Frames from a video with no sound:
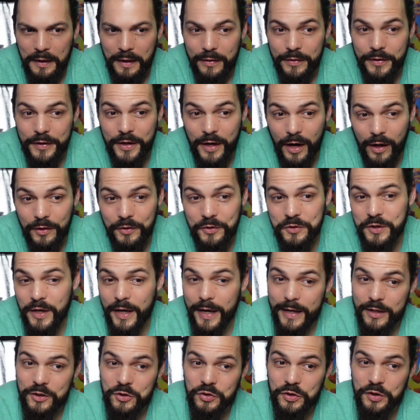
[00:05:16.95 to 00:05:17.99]
The colors
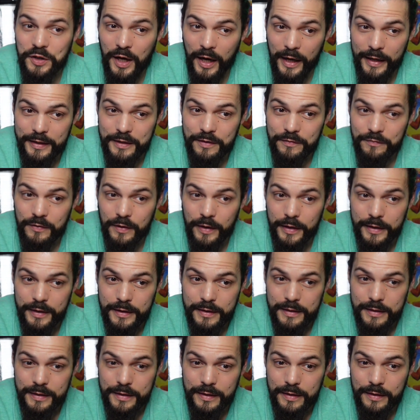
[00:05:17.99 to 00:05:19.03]
I actually kind of
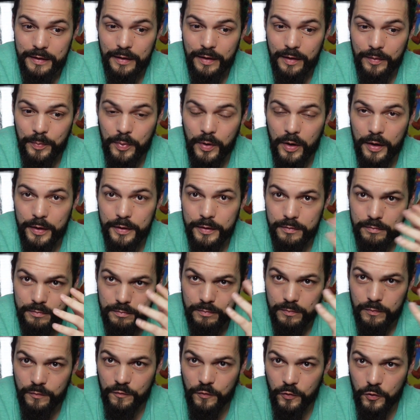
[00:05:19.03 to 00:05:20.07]
liked upon
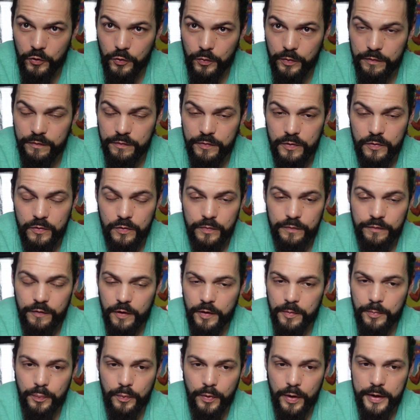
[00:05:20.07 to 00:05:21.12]
further review.
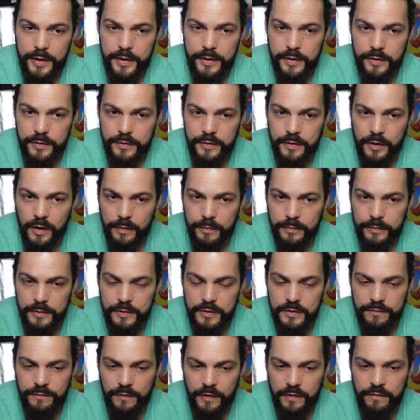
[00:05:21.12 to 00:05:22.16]
Very bright, good
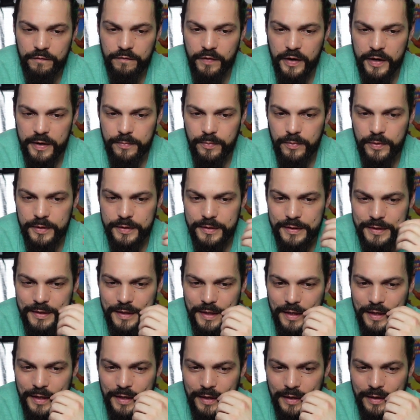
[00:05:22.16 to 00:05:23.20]
colors, very vibrant.
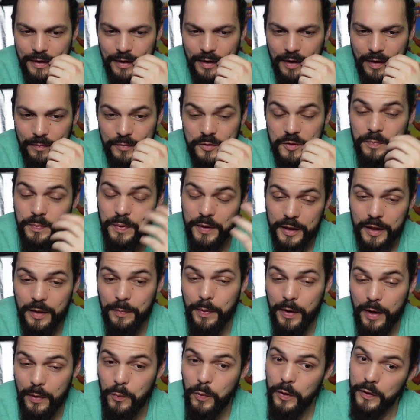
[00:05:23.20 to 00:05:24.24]
Um, depending
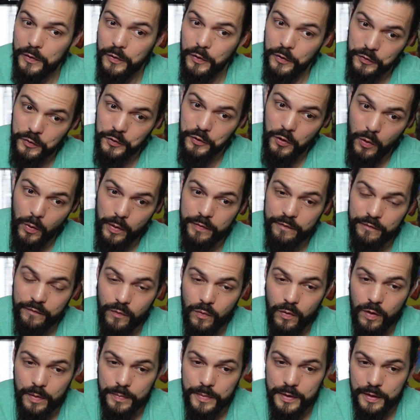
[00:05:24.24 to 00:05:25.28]
upon what look you're going
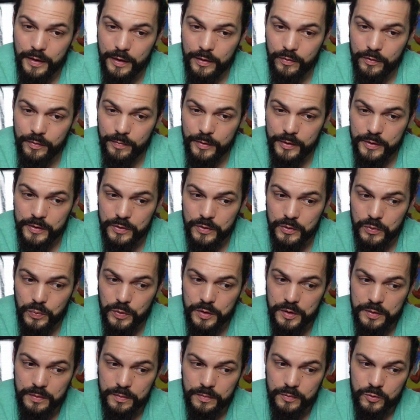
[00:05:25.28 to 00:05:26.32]
for. I mean, I know the Munsters
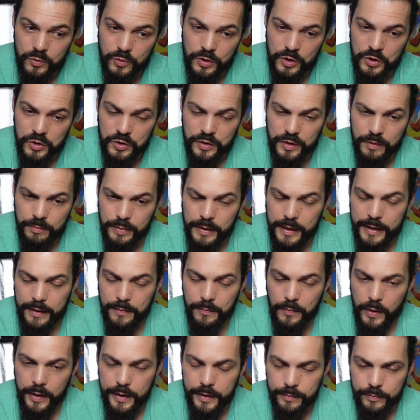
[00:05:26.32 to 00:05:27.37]
was traditionally in black
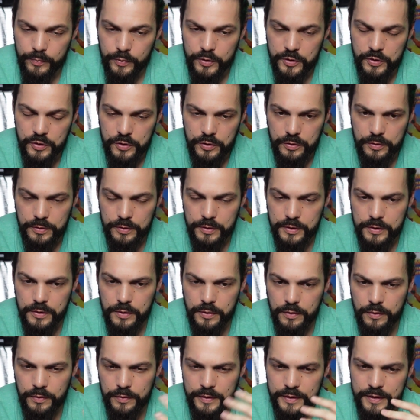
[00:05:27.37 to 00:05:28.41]
and white, I'm pretty sure,
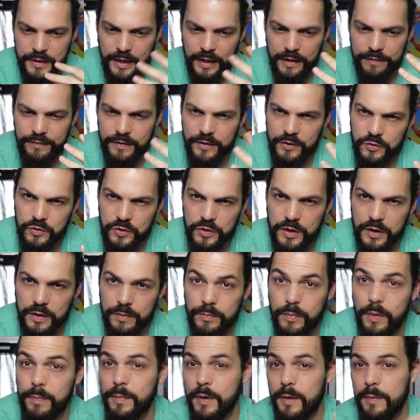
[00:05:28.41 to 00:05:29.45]
so it's kind of
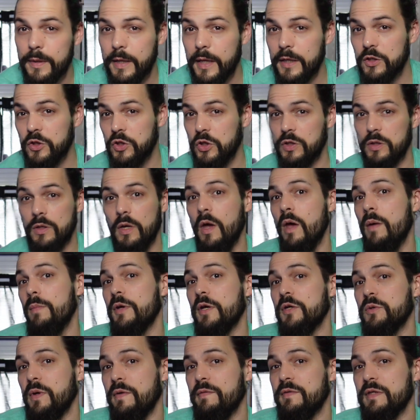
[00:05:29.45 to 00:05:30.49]
interesting, but maybe that's just
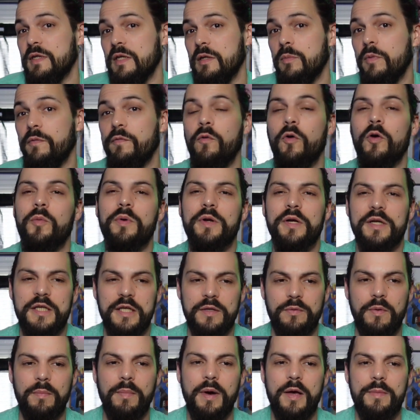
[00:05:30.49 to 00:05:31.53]
because we haven't seen it before, but it
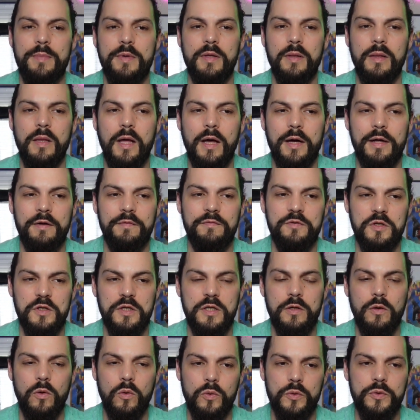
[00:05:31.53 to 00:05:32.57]
did remind me a lot of
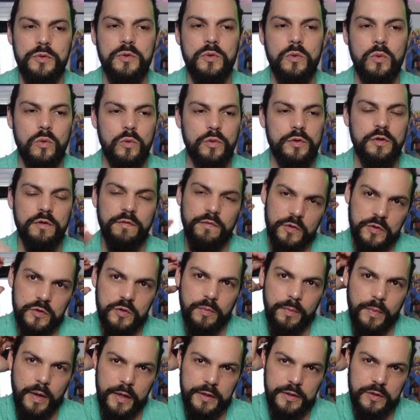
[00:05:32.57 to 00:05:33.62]
just the old school
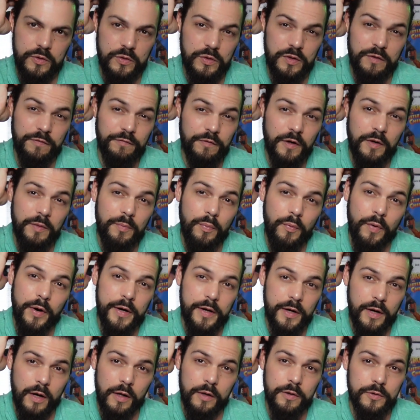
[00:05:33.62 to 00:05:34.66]
Universal Monsters and the very
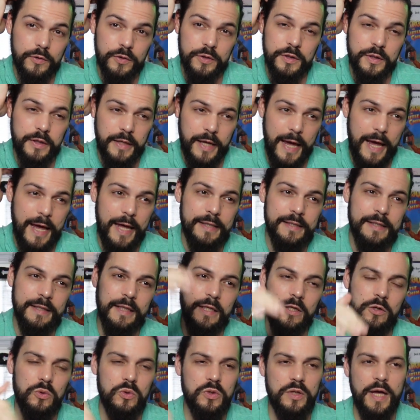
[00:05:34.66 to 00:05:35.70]
bright colors and the ads that
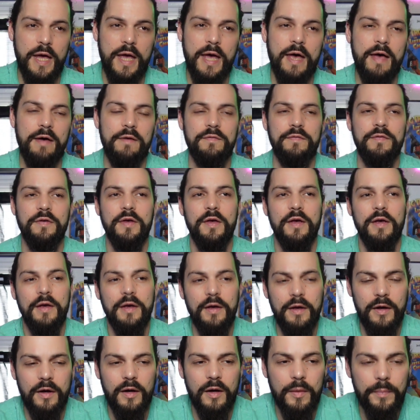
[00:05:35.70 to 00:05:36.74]
they used to have
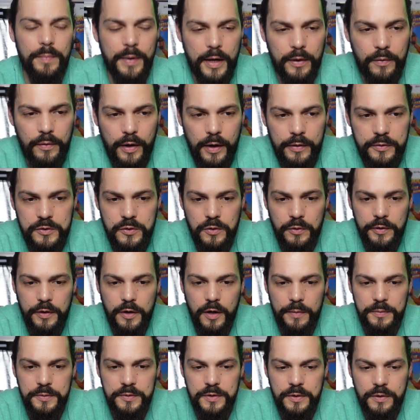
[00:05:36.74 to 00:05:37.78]
uh, back when I was growing
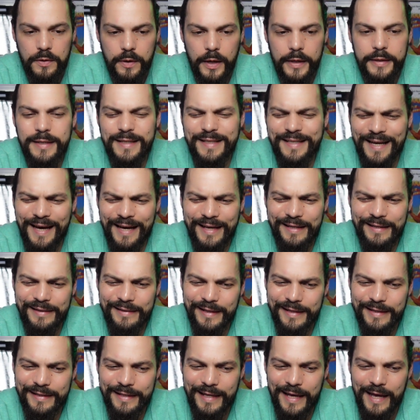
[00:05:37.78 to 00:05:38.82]
up. So I did kind of
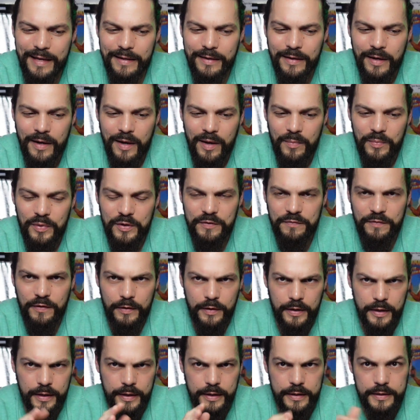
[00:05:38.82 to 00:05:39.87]
like that, but it's
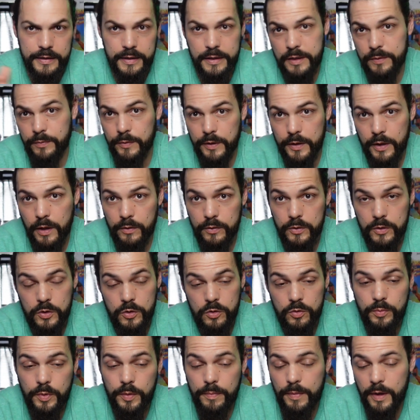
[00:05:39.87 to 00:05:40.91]
very inconsistent with the color
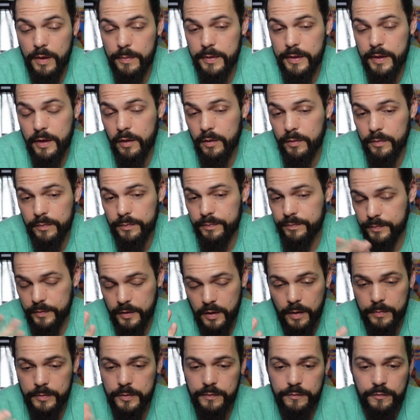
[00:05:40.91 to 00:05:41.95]
too, but maybe that'll
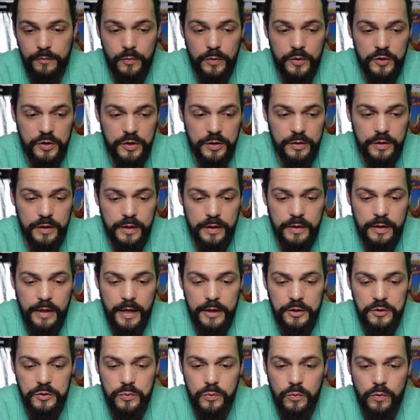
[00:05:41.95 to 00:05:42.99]
come to fruition in the
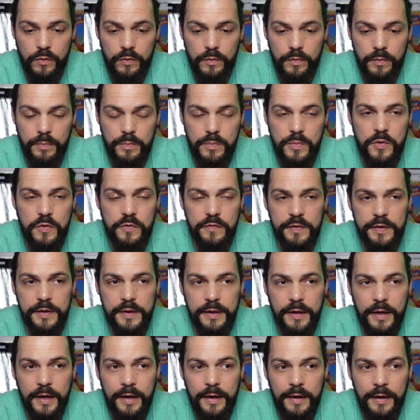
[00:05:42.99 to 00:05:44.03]
actual movie.
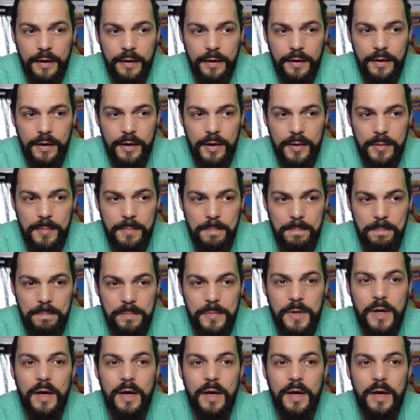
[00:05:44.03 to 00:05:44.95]
Um,